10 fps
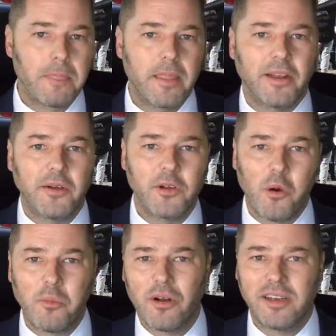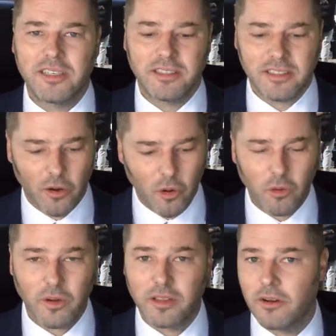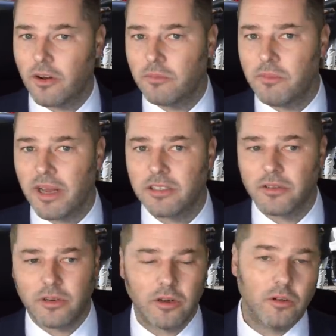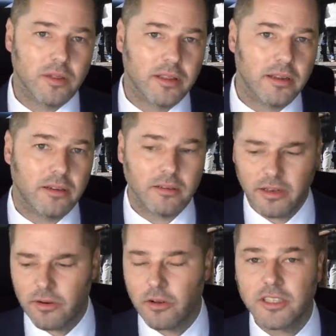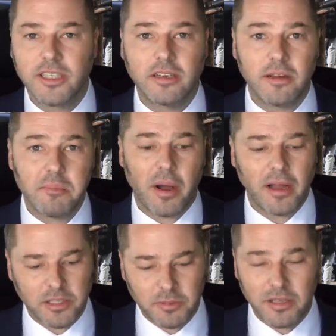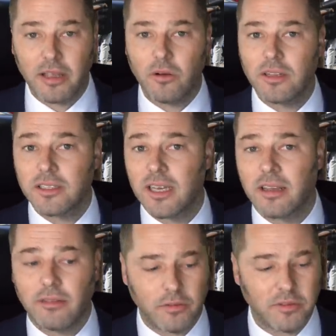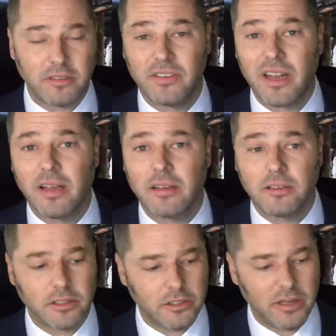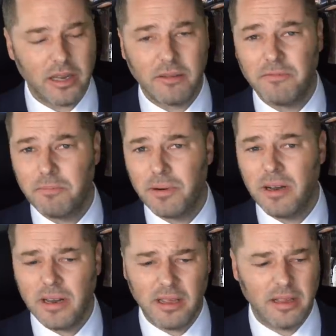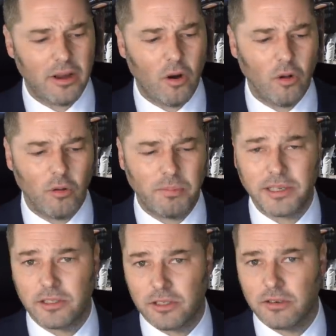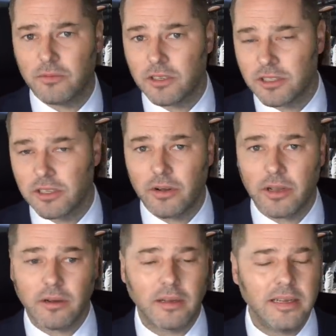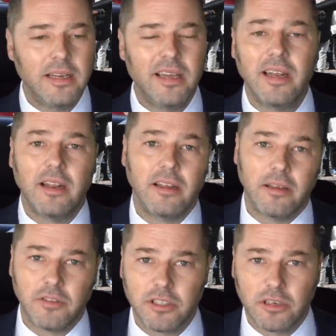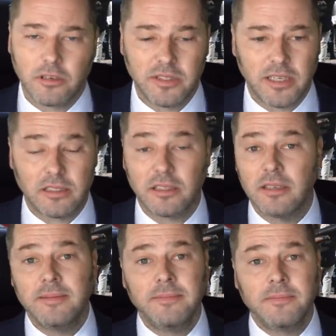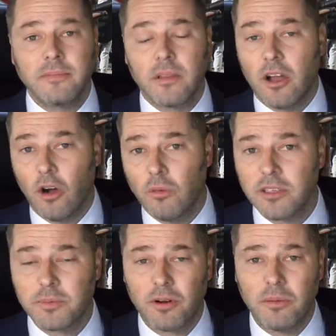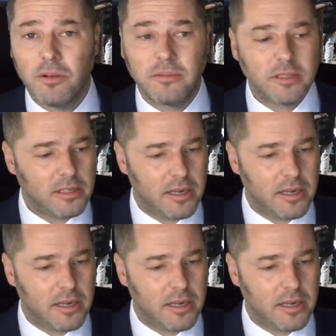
you know, corporations, all with their own backstory, all with their own agenda and bias, but they all attack it from different angles. So you get a pretty whole picture of what's going on in any given circumstance. Homeless problems,